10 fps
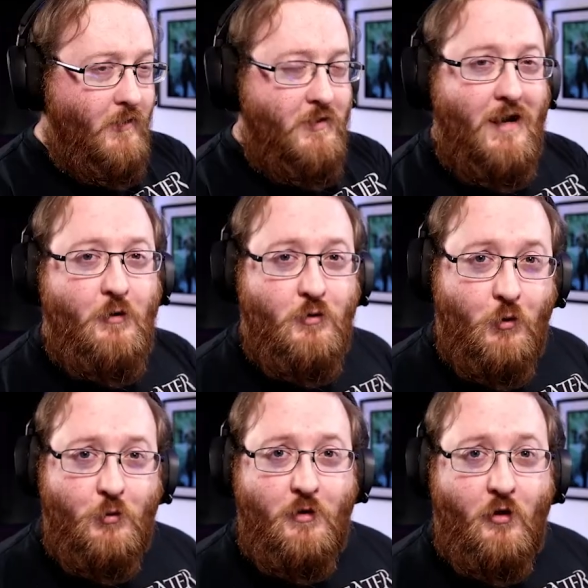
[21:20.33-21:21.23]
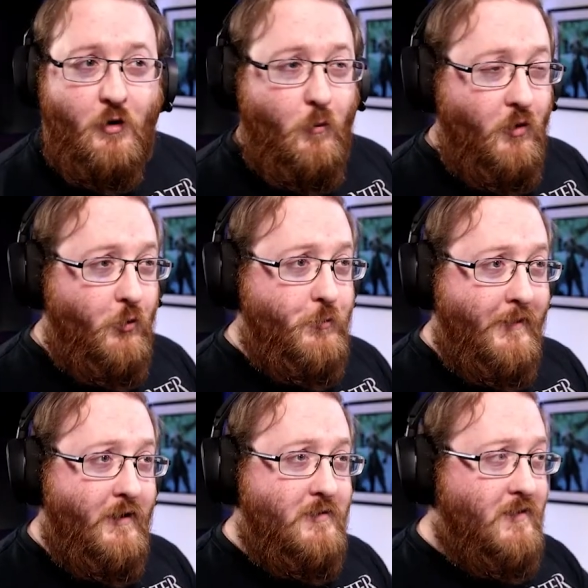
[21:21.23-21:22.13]
Thiago's also another one of those
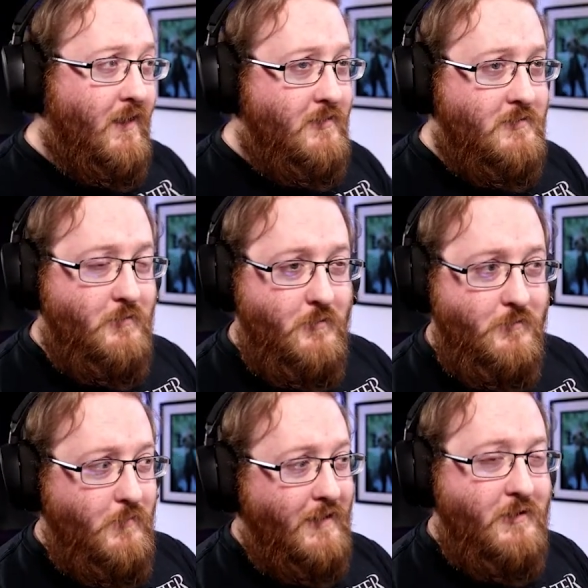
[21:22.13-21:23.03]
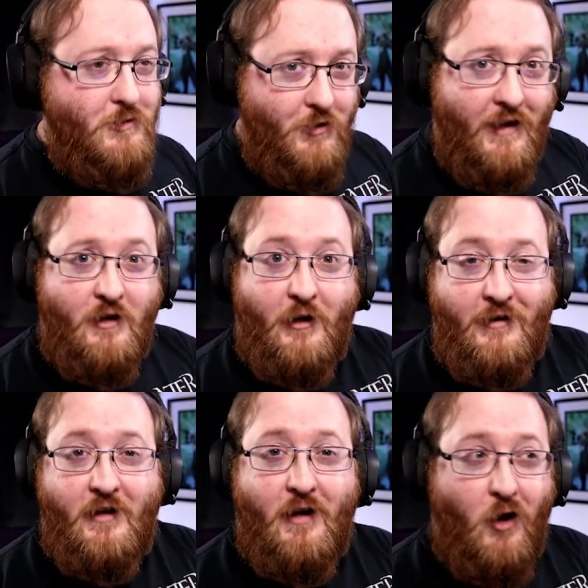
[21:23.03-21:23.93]
players that matches your kind of
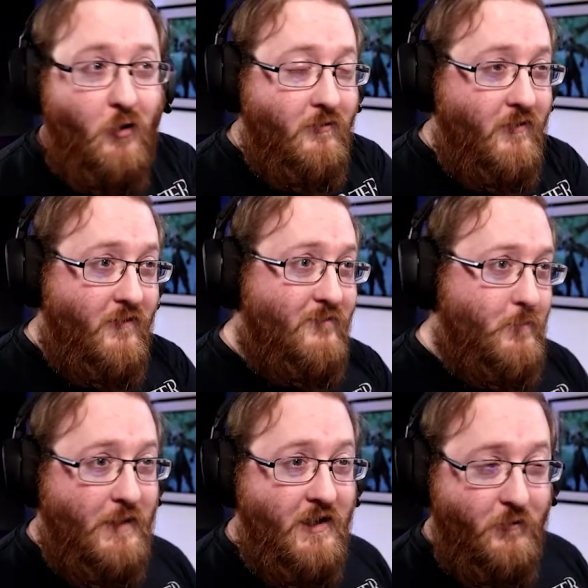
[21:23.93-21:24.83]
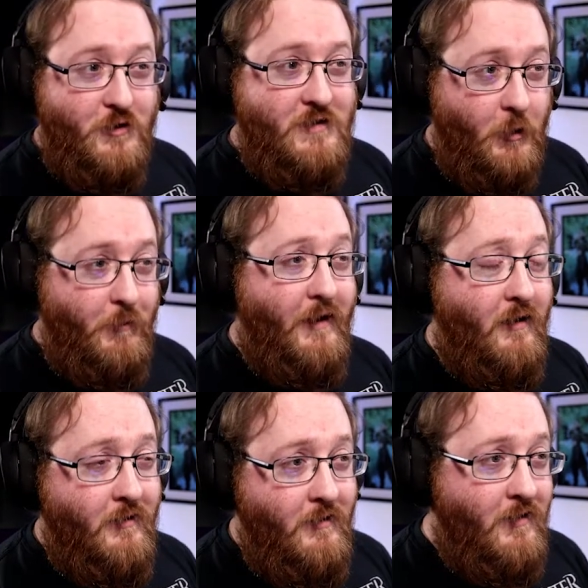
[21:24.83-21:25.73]
criteria of being a versatile player.